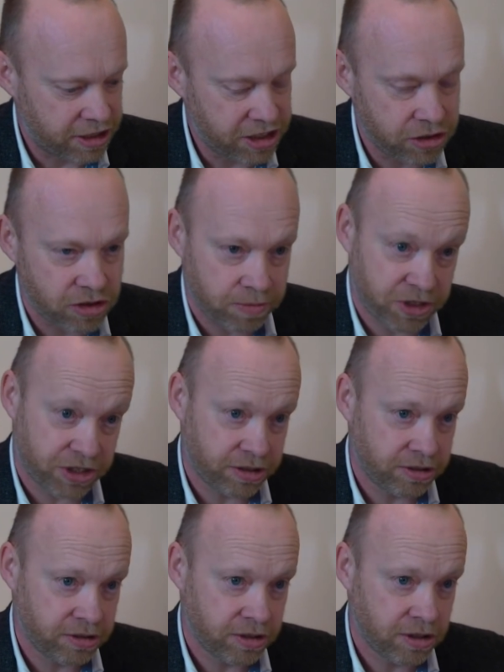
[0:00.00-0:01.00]

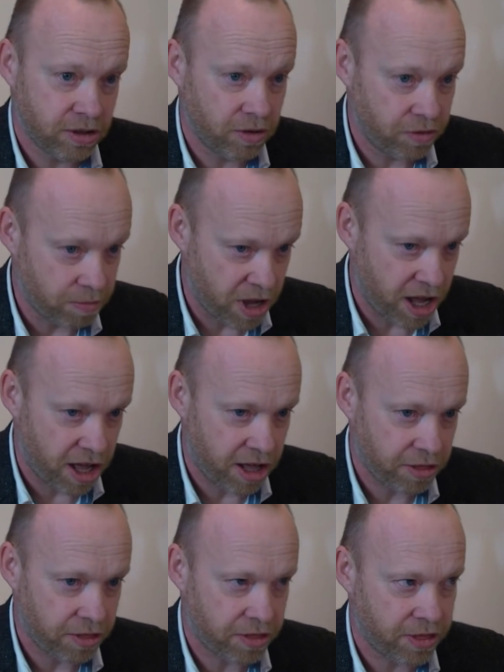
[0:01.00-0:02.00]
description of the
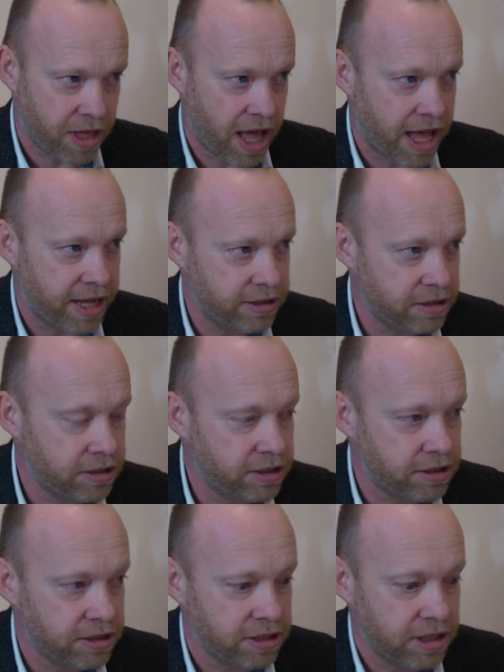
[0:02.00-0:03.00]
path
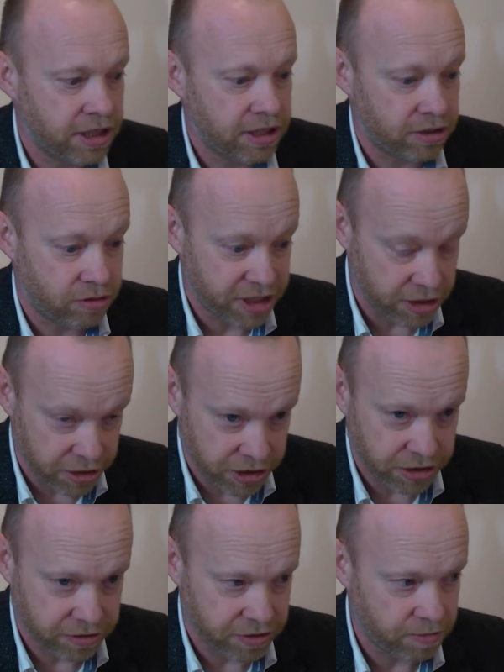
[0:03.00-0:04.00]
and the
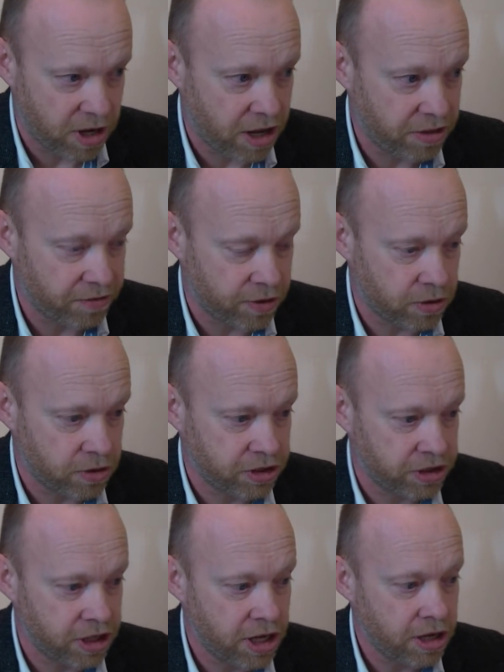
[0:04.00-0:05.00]
resolution of the path, of
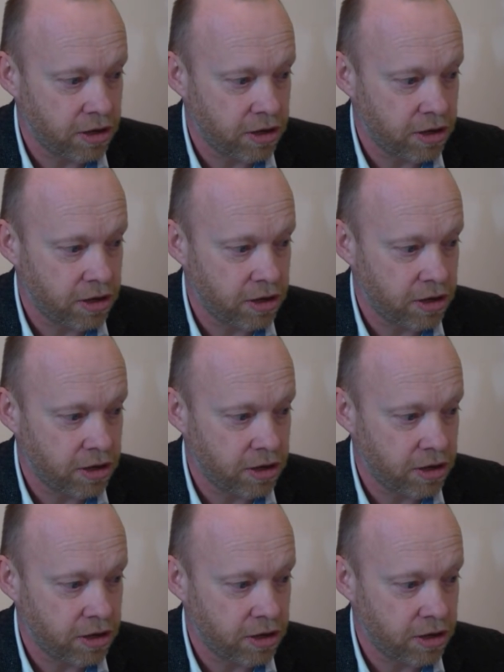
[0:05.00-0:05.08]
course,